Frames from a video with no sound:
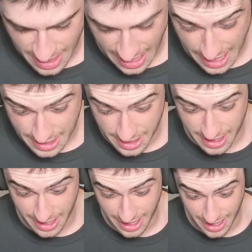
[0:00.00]
And
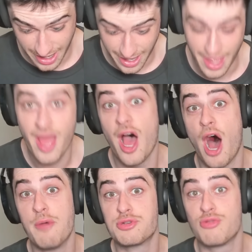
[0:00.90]

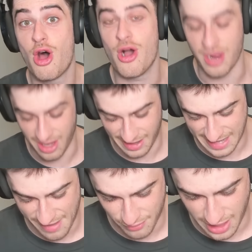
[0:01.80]
I was wrong. Like
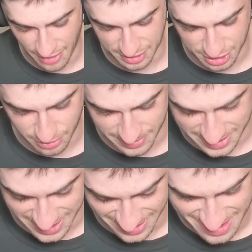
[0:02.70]
every other human
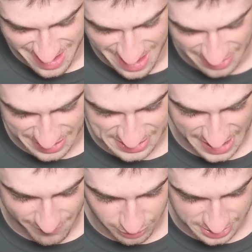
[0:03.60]
that has
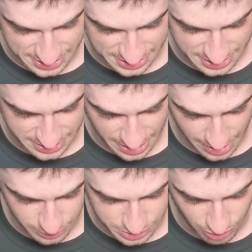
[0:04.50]
ever existed, I
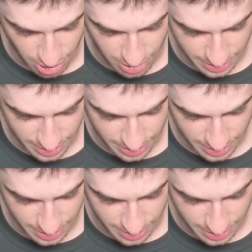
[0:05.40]
was wrong.